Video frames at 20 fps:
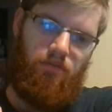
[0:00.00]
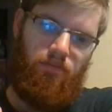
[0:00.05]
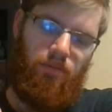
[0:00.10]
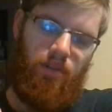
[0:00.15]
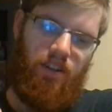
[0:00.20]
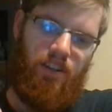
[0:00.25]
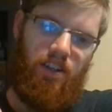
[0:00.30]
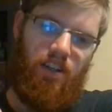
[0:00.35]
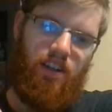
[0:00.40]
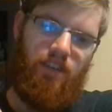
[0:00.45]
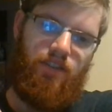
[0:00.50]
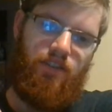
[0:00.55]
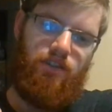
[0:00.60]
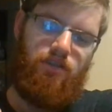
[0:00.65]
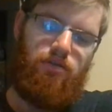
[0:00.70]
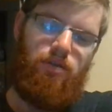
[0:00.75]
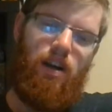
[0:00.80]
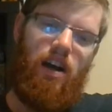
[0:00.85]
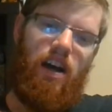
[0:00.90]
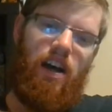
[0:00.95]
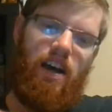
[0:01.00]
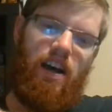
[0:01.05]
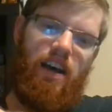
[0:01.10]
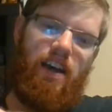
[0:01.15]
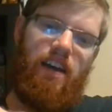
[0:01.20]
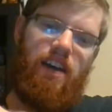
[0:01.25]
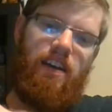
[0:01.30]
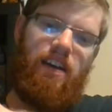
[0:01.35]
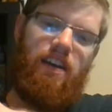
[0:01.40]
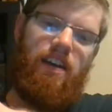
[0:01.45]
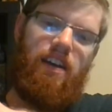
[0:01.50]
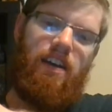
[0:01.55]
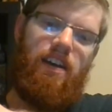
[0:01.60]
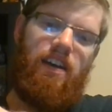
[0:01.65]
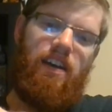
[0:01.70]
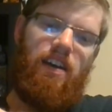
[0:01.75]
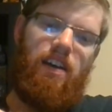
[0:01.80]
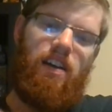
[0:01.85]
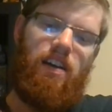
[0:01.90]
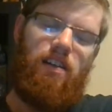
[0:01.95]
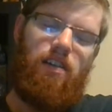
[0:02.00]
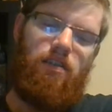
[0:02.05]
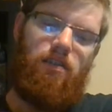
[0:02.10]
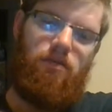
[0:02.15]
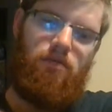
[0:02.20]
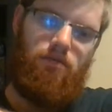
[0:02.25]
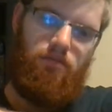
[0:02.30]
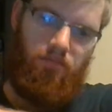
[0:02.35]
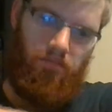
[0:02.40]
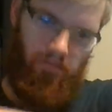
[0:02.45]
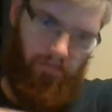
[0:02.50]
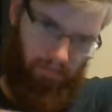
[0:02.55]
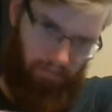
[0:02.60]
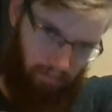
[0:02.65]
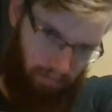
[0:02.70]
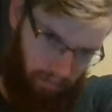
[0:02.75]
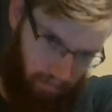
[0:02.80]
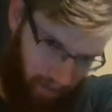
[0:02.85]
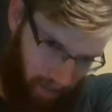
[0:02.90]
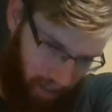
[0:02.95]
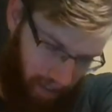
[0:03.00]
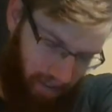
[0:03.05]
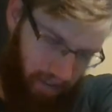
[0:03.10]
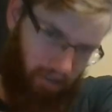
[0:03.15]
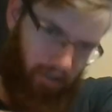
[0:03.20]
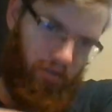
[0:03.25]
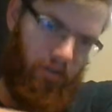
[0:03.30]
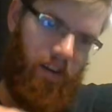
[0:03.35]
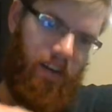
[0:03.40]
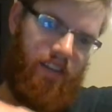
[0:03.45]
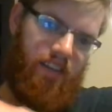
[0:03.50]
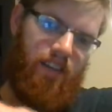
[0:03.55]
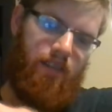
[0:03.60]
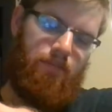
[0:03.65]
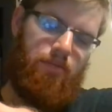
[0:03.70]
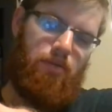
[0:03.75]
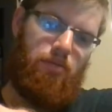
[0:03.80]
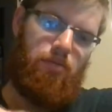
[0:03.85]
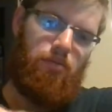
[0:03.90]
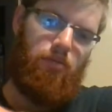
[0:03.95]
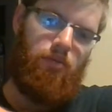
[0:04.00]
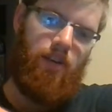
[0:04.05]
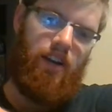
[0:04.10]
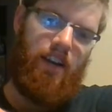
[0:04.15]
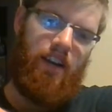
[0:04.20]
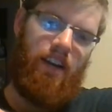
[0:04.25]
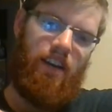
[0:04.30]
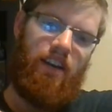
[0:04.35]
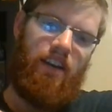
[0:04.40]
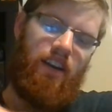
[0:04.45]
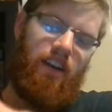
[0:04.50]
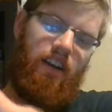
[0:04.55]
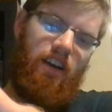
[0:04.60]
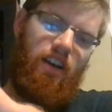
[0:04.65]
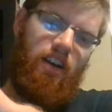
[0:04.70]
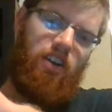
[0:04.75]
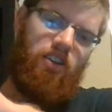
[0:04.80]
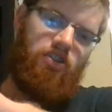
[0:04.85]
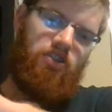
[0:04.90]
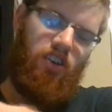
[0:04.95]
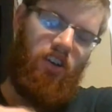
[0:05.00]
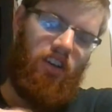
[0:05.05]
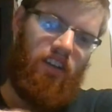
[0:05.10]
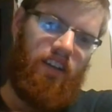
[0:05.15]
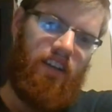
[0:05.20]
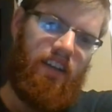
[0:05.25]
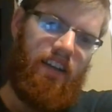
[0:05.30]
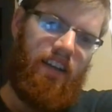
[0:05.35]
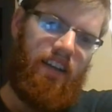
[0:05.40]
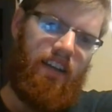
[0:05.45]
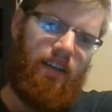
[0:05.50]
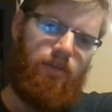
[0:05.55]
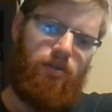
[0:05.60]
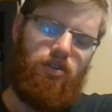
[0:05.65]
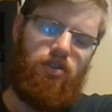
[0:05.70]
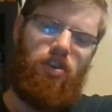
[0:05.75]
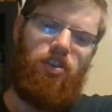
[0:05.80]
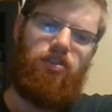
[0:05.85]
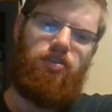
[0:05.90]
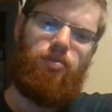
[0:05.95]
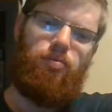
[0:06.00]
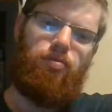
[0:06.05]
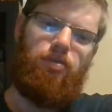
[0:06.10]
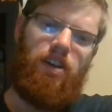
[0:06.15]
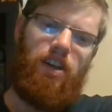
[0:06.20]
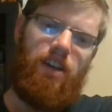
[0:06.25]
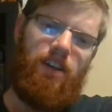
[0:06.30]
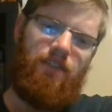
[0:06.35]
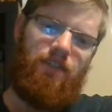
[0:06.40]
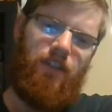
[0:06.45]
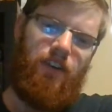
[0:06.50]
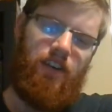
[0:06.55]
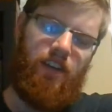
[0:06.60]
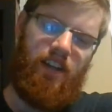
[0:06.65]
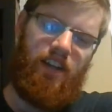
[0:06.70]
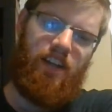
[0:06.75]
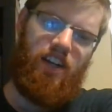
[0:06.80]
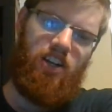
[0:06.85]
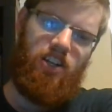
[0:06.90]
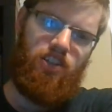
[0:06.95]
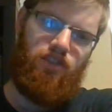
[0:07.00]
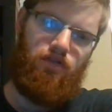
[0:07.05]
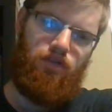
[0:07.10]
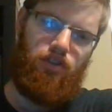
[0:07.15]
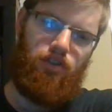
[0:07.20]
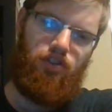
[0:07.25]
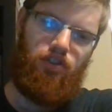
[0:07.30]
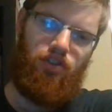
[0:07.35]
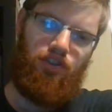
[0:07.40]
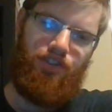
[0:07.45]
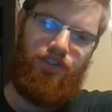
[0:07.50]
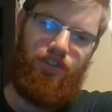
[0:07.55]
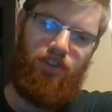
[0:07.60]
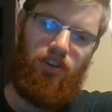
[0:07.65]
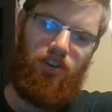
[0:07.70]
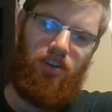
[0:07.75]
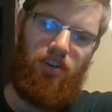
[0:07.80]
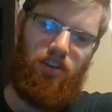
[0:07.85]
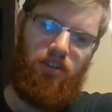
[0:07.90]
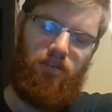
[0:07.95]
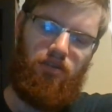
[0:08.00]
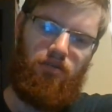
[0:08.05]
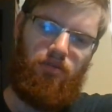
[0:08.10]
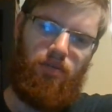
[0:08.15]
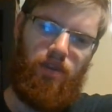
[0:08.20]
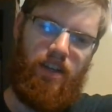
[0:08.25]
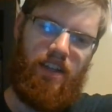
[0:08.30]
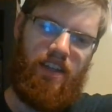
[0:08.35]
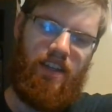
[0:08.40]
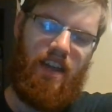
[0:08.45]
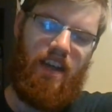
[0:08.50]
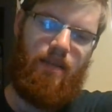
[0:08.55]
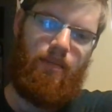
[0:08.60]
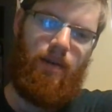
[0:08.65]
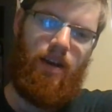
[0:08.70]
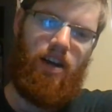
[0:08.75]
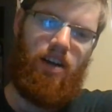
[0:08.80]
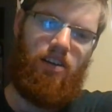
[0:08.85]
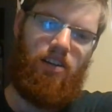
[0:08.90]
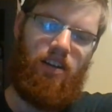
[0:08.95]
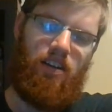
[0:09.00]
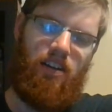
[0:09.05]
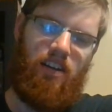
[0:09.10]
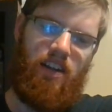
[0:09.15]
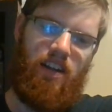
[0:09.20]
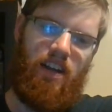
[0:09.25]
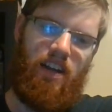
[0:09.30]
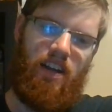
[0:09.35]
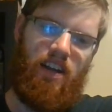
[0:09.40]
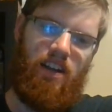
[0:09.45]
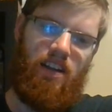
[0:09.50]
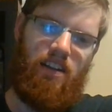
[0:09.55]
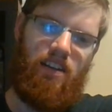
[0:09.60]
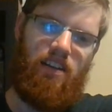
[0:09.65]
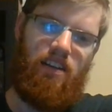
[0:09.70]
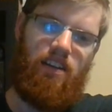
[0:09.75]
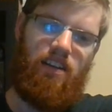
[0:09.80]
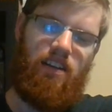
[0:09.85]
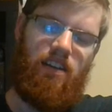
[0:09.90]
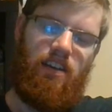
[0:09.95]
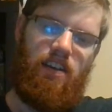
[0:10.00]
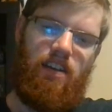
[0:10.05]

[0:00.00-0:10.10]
When Doves Cry, Let's Go Crazy, and Purple Rain. Darling Nikki was also a pretty fairly controversial song when it came out, and